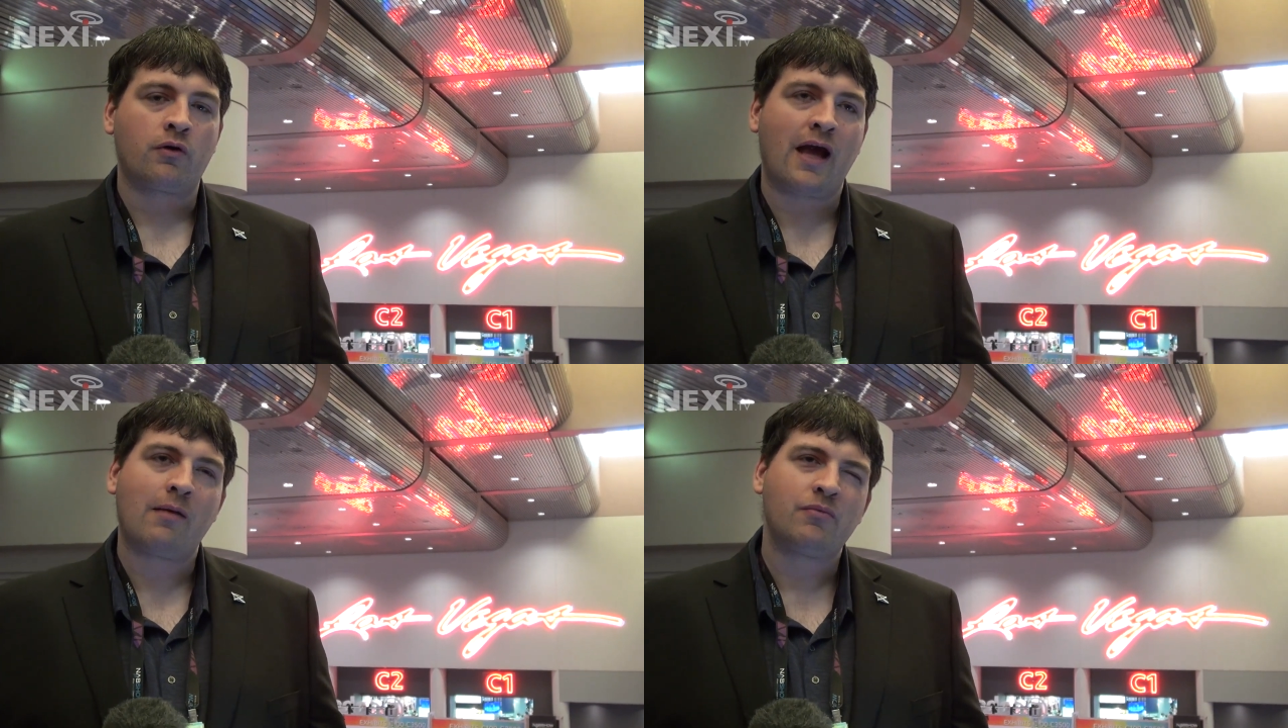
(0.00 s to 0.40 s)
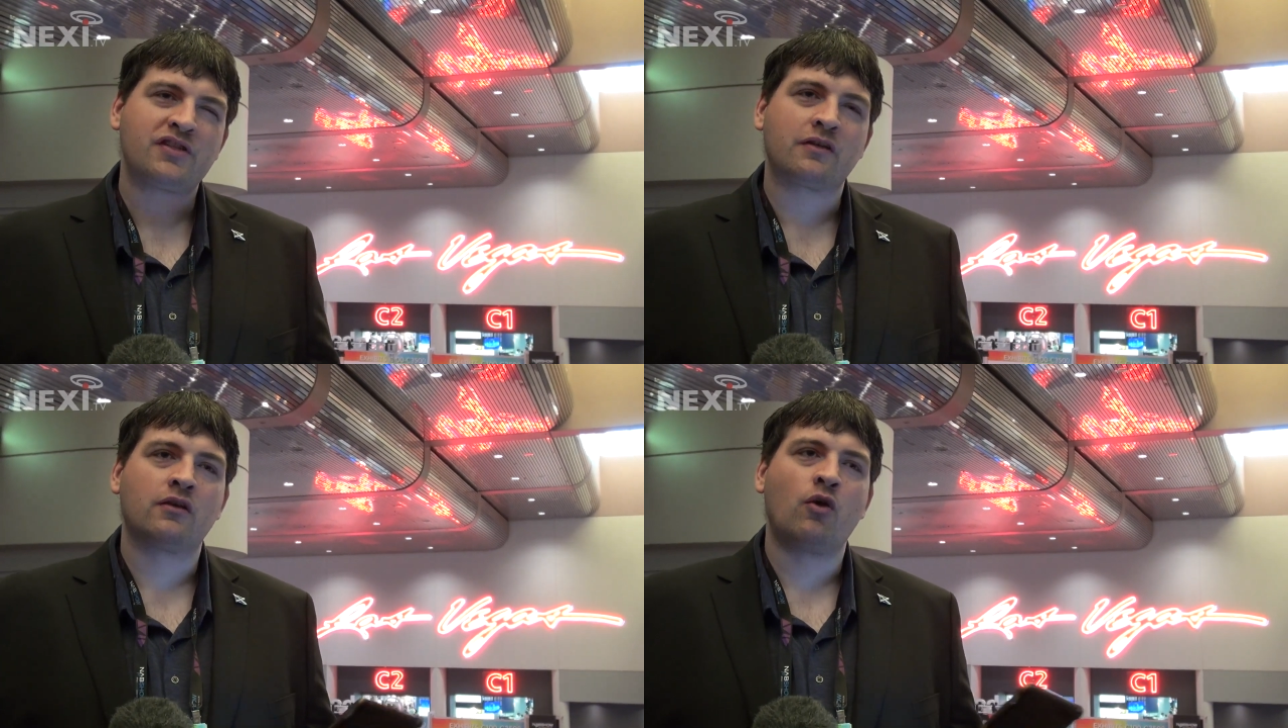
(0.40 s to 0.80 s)
cameras
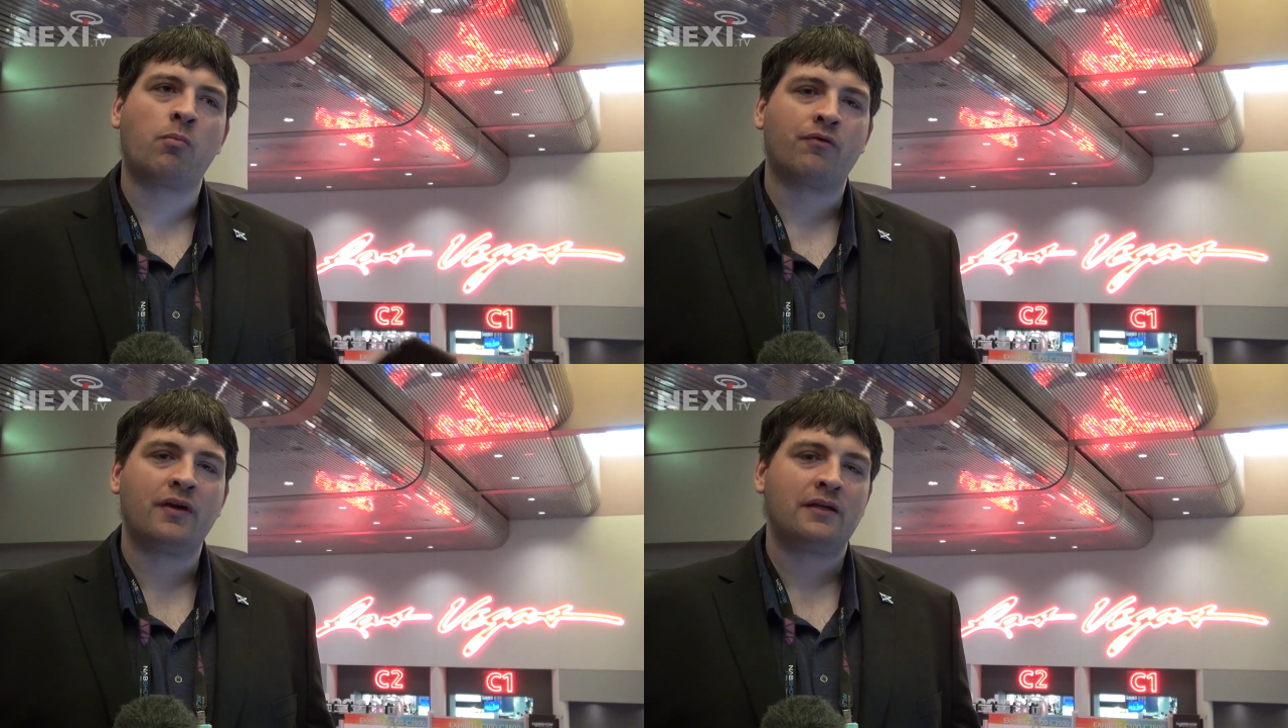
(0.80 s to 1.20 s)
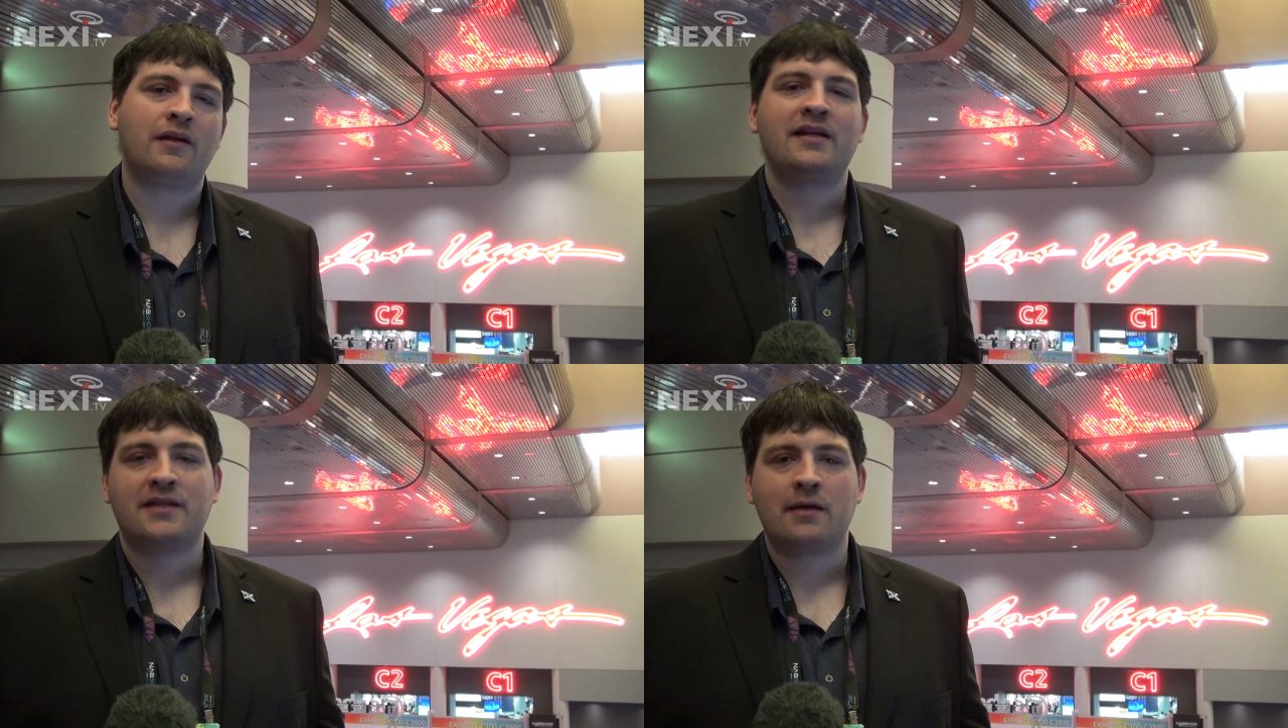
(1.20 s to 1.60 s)
that can operate in,
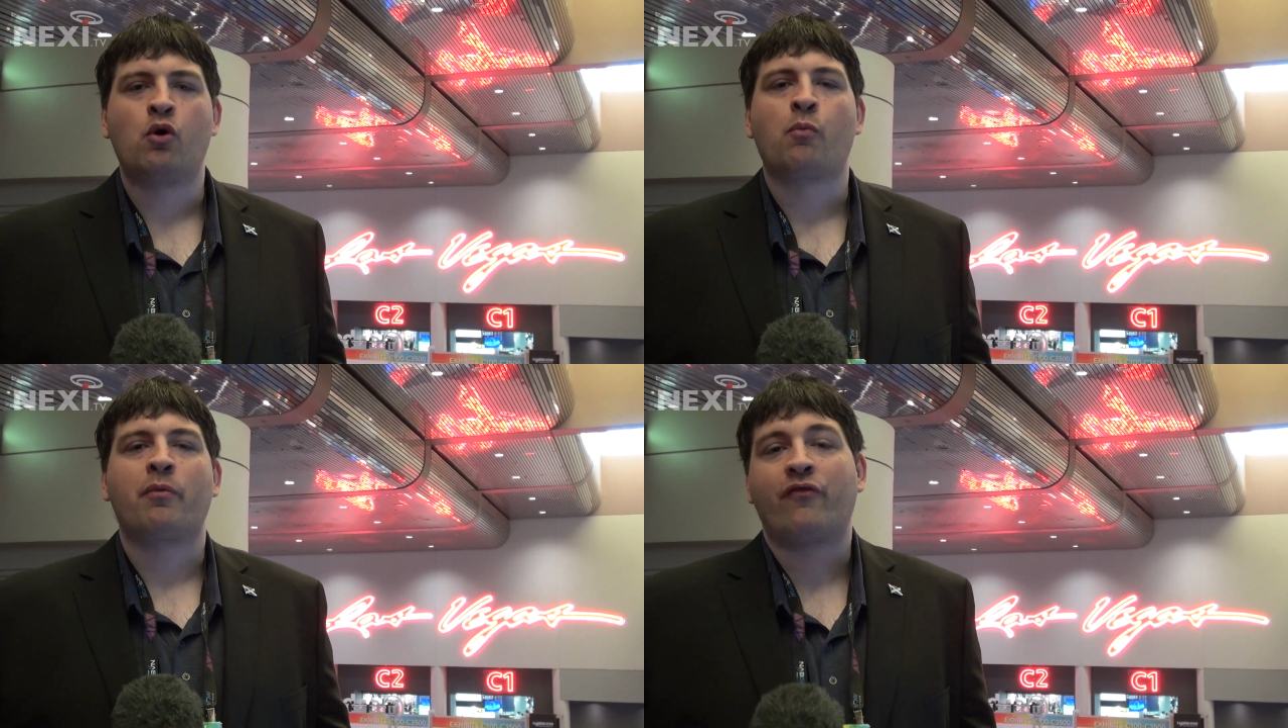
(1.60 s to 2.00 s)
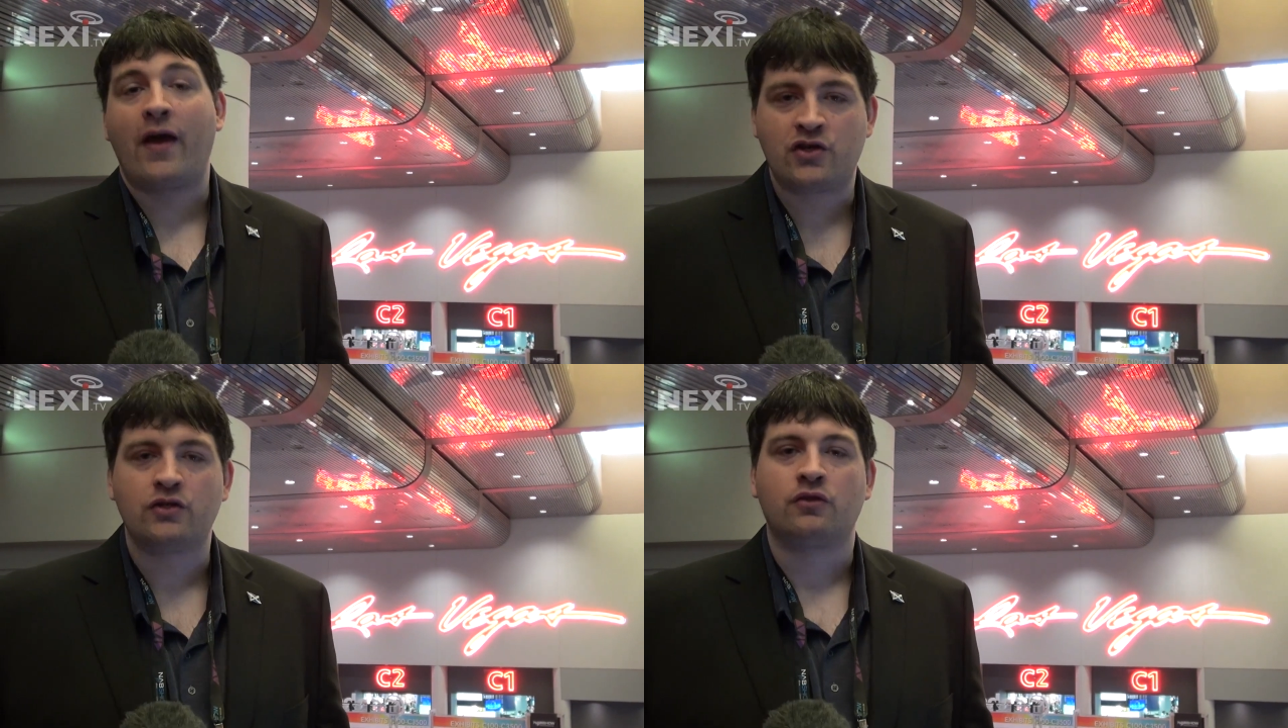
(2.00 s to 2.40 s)
let's say, a more
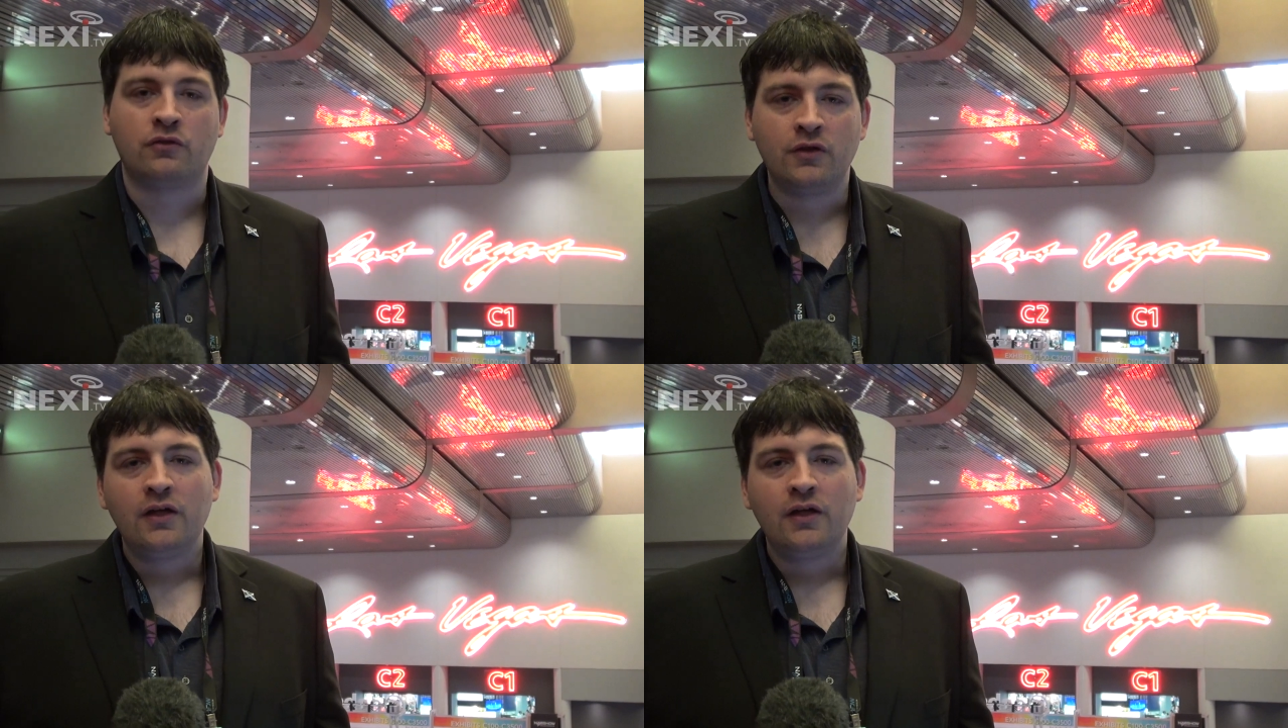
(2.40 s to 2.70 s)
professional